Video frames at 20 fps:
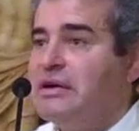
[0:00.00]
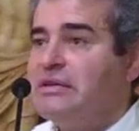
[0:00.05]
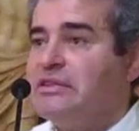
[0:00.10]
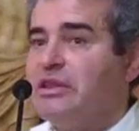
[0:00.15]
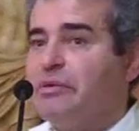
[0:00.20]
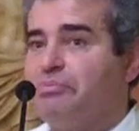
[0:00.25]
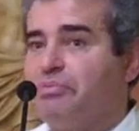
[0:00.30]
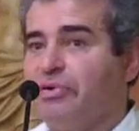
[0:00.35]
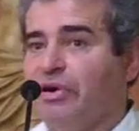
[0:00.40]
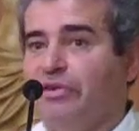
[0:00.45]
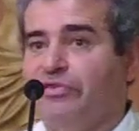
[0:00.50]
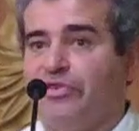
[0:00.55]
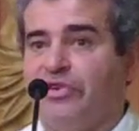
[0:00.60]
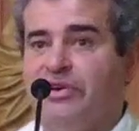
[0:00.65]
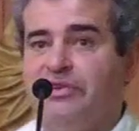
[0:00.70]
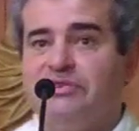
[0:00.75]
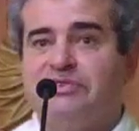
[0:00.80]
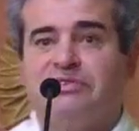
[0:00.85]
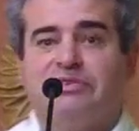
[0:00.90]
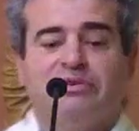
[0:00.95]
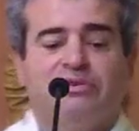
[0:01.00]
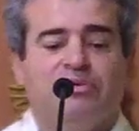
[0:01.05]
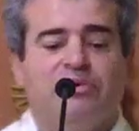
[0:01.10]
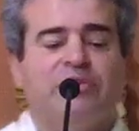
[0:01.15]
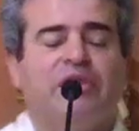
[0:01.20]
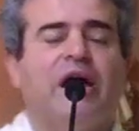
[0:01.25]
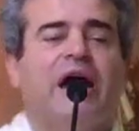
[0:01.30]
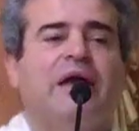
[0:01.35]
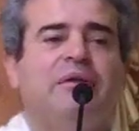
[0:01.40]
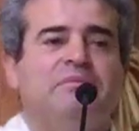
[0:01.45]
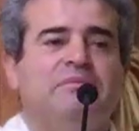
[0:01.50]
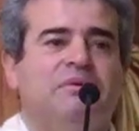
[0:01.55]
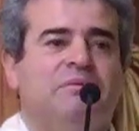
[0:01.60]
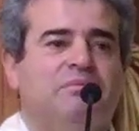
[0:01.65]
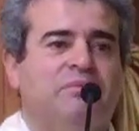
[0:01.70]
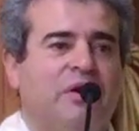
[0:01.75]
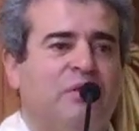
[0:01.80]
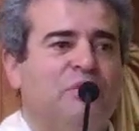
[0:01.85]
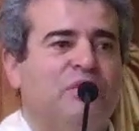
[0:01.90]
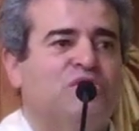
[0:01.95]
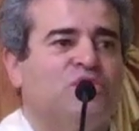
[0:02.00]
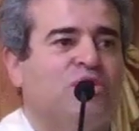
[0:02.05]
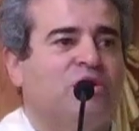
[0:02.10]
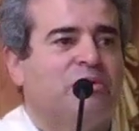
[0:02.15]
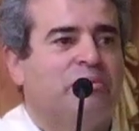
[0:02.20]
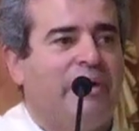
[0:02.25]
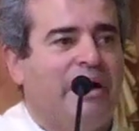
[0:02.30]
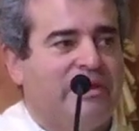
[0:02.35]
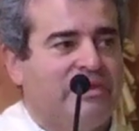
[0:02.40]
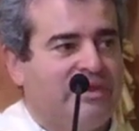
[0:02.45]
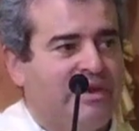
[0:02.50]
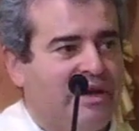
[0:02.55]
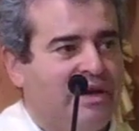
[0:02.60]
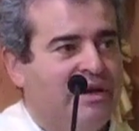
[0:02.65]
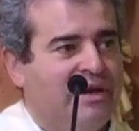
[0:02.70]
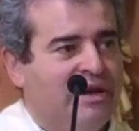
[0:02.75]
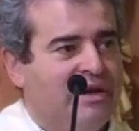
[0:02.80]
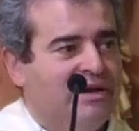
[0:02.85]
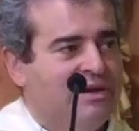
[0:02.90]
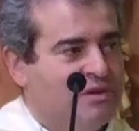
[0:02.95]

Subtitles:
The prophets, and when we talk about the